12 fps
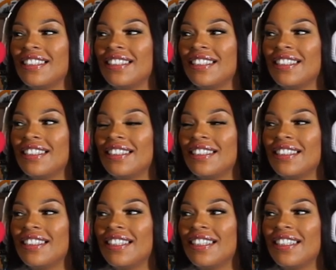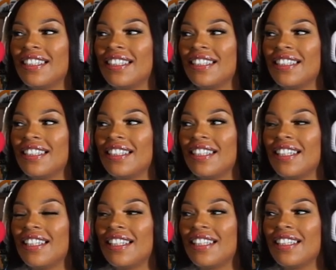
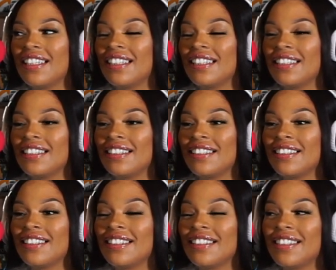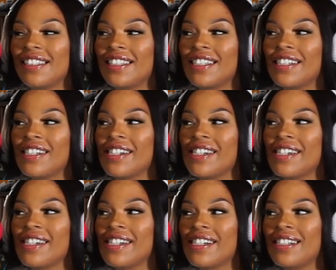
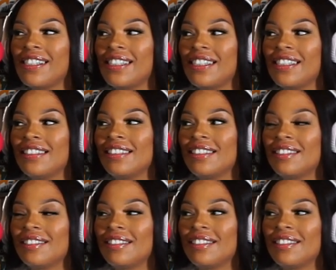[no speech]